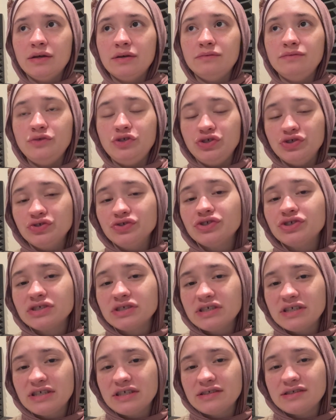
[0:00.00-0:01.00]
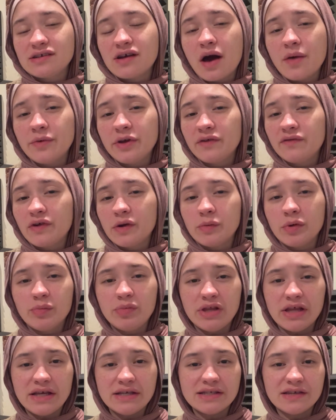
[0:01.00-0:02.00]
Usually it's coming from a
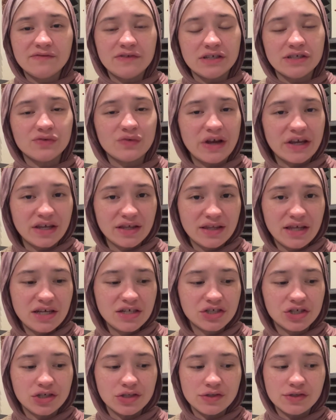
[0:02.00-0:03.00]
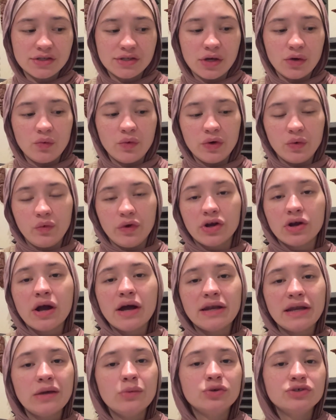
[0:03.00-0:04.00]
place of dysregulation. So when we're
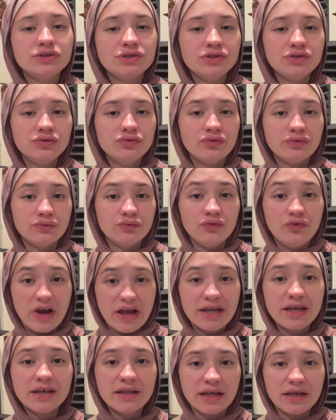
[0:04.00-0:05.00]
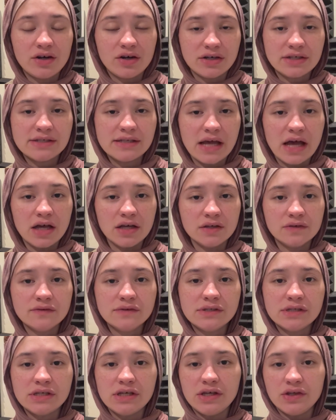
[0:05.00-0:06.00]
unable to regulate
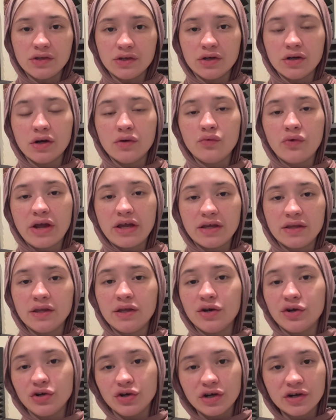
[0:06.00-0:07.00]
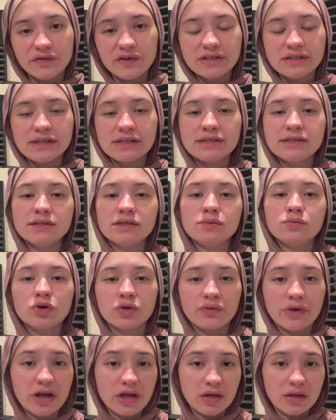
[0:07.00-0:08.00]
ourselves, either regulate our nervous system or
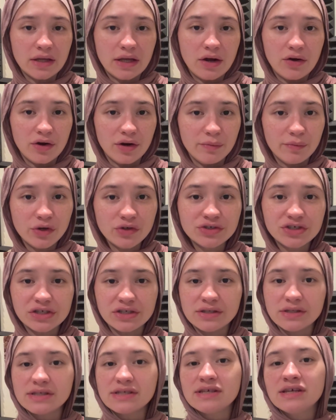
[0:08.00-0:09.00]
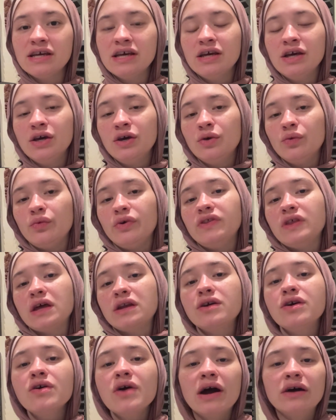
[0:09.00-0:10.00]
regulate our emotions, we then
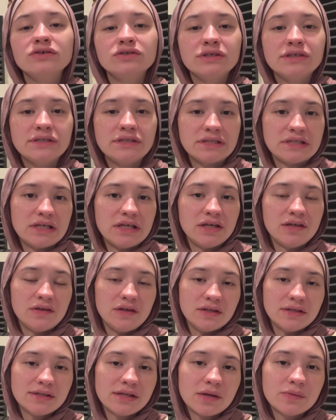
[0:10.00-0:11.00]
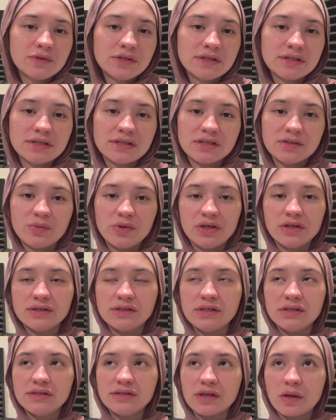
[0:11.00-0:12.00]
go out to seek these substances because
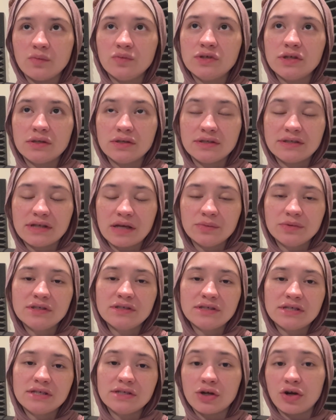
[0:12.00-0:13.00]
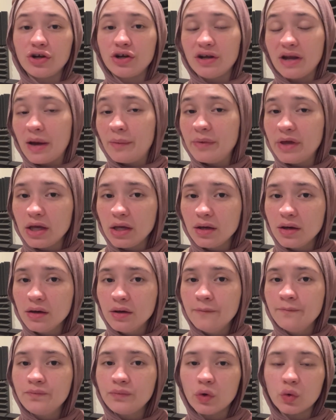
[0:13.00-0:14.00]
these substances are numbing,
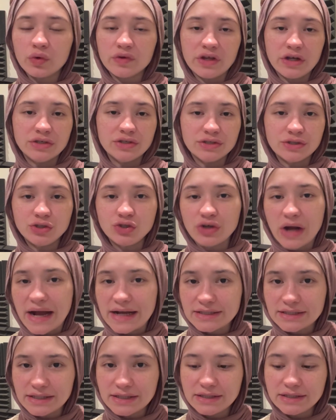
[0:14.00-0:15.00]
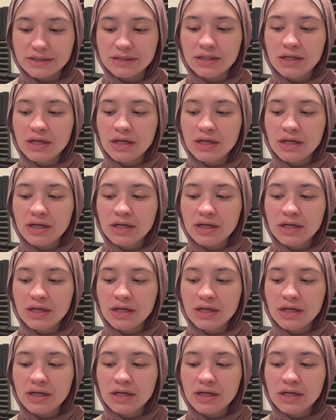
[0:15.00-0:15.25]
or they're distracting,